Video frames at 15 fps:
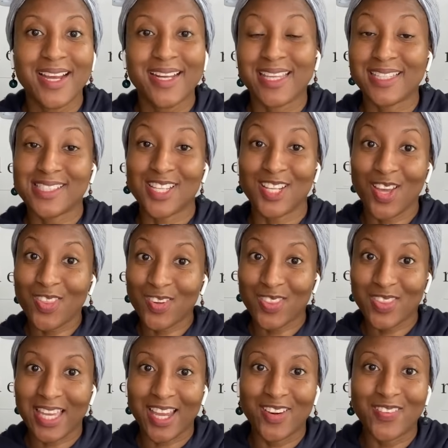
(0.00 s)
That's another
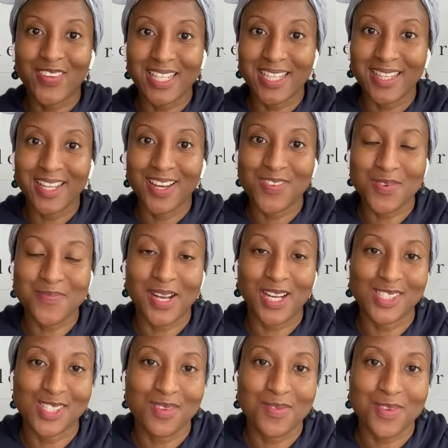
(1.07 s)
thing I really love
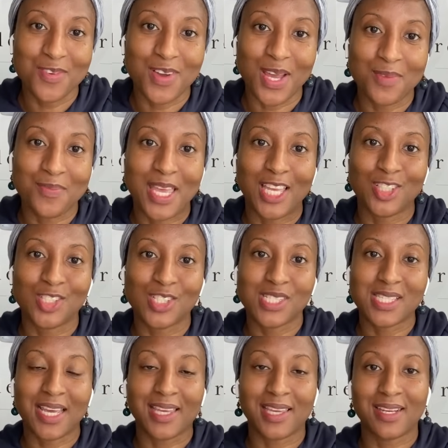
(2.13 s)
about Zipify
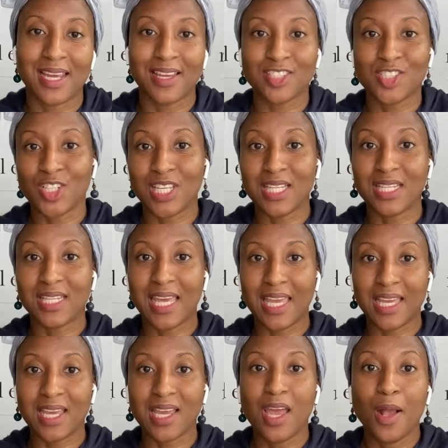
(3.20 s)
Pages. I can actually
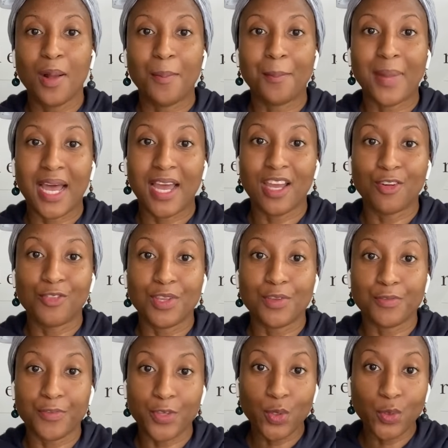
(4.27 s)
link my
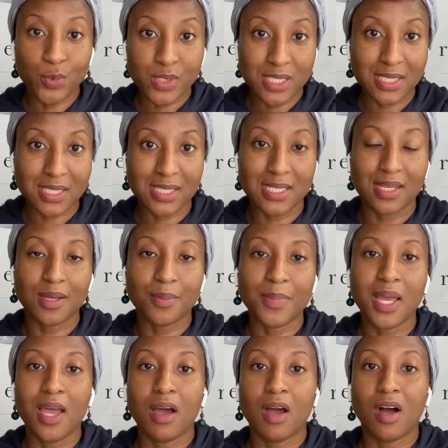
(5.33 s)
review
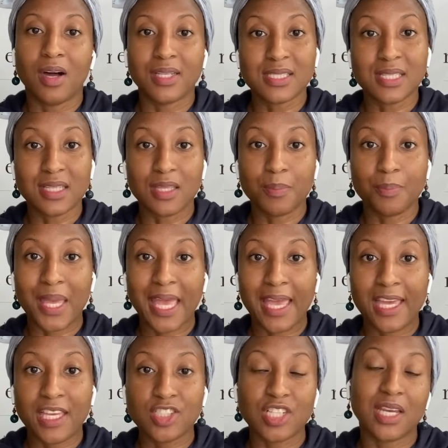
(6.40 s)
system onto the
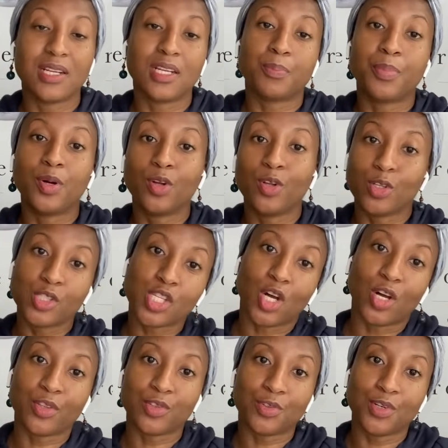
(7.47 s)
page, and it pulls
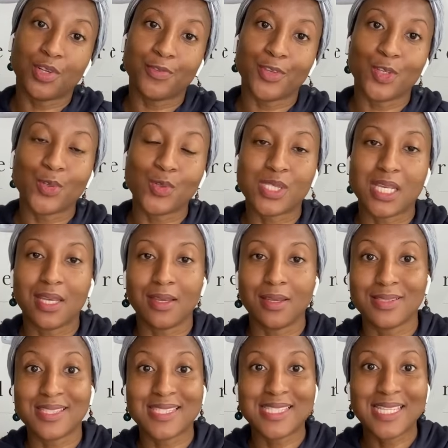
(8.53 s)
all the reviews
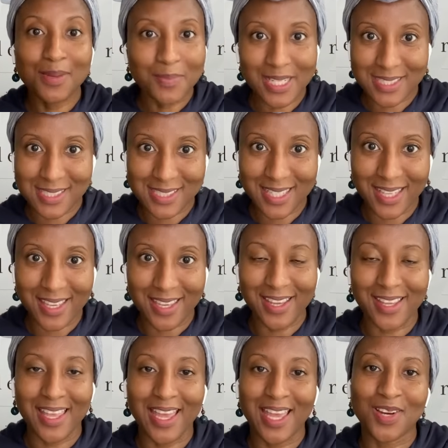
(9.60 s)
in seamlessly,
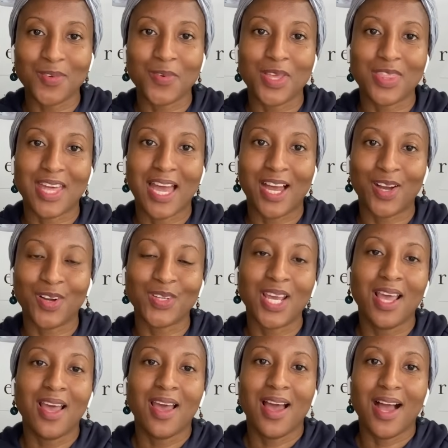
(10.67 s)
again, without
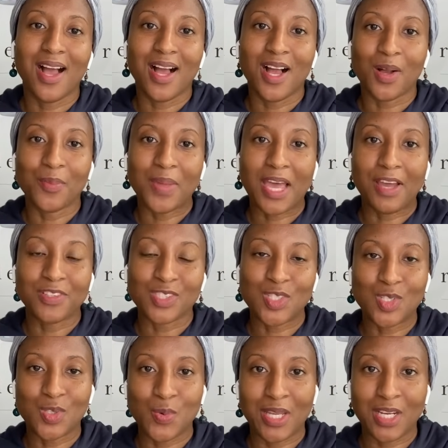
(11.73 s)
having
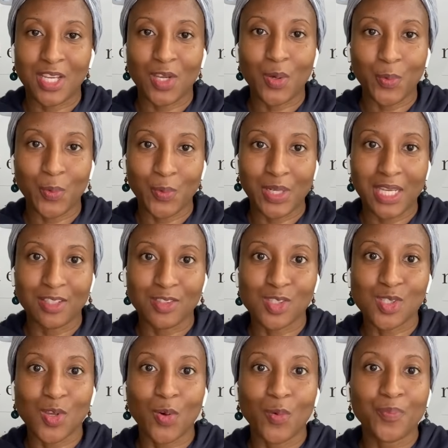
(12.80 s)
to do any coding.
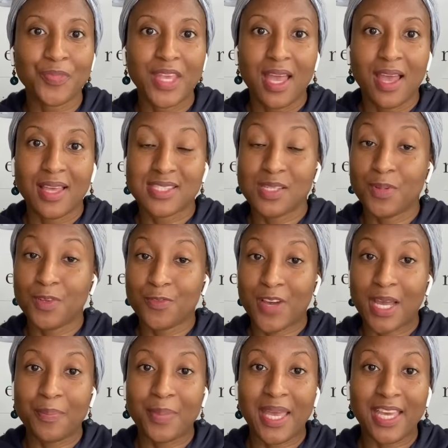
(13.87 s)
So
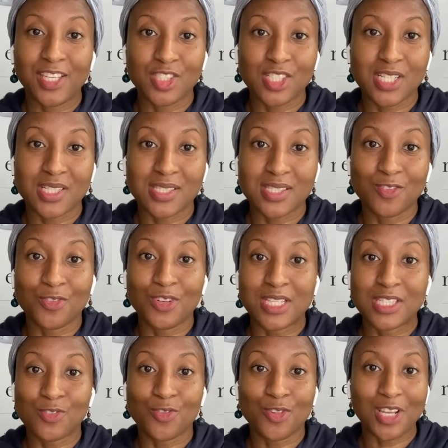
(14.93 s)
Zipify Pages
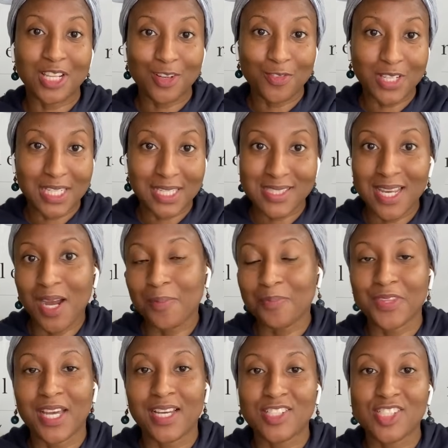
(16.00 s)
is really, really top
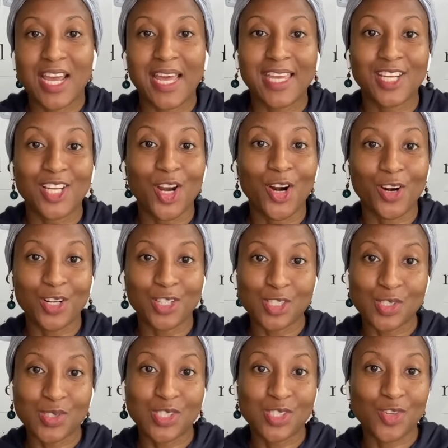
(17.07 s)
notch. I
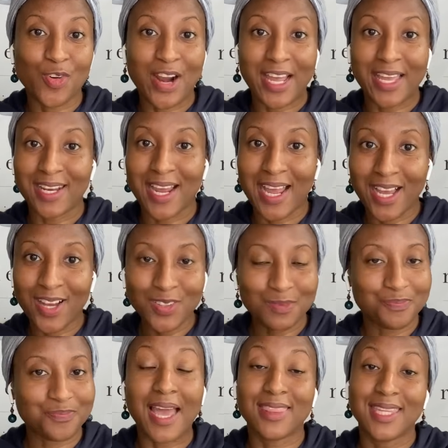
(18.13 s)
encourage you to try it out.
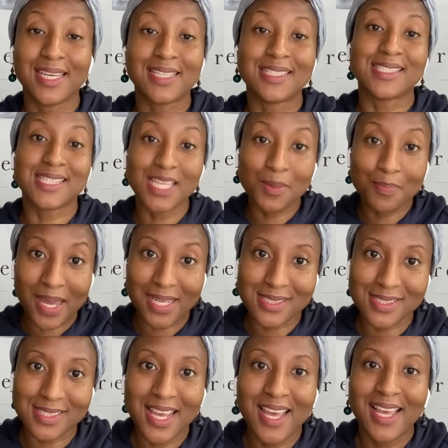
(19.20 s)
I think it's the
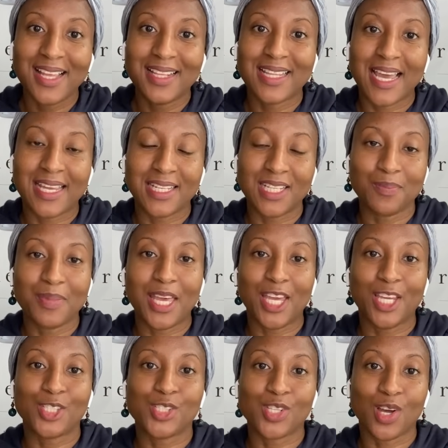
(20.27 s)
best landing
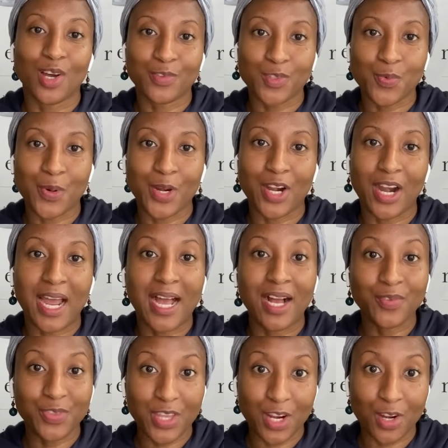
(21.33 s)
page software
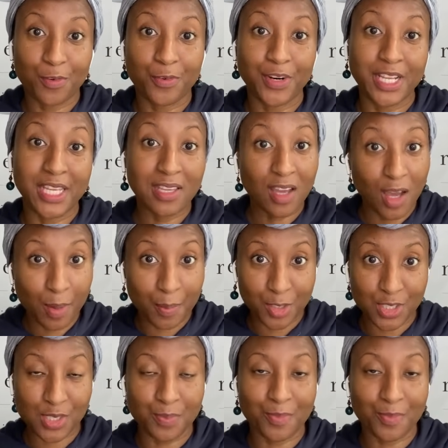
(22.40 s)
out there for e-commerce